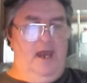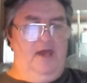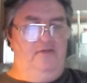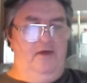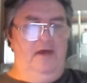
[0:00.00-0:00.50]

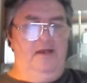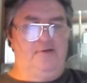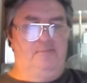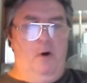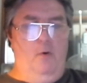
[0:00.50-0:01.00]
and then
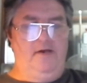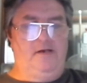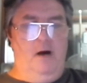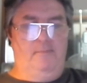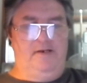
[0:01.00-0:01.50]
as Boeing
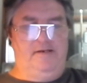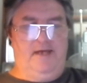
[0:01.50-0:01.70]
Company